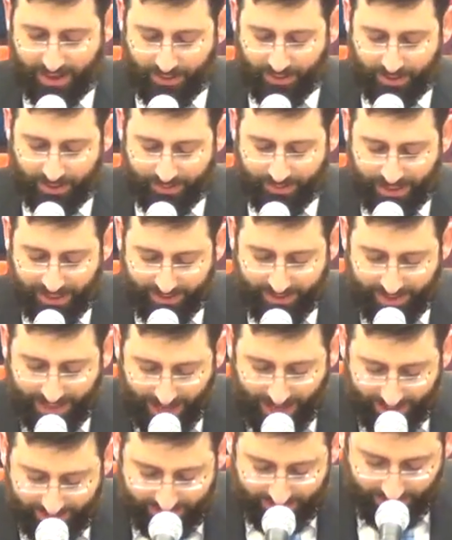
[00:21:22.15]
will be given
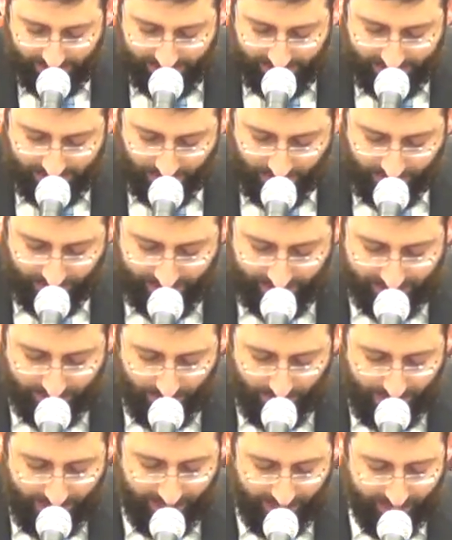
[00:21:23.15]
Achsa, his daughter, as
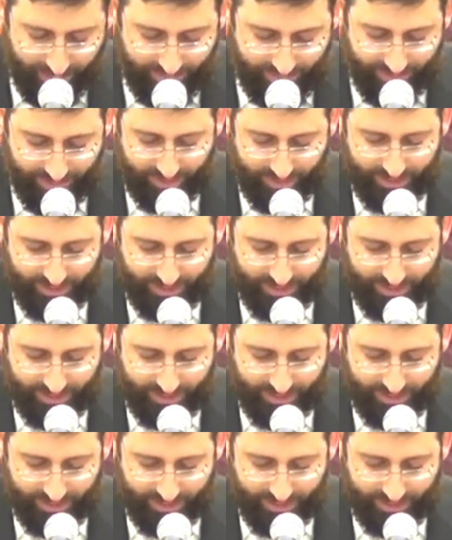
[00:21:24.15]
a wife?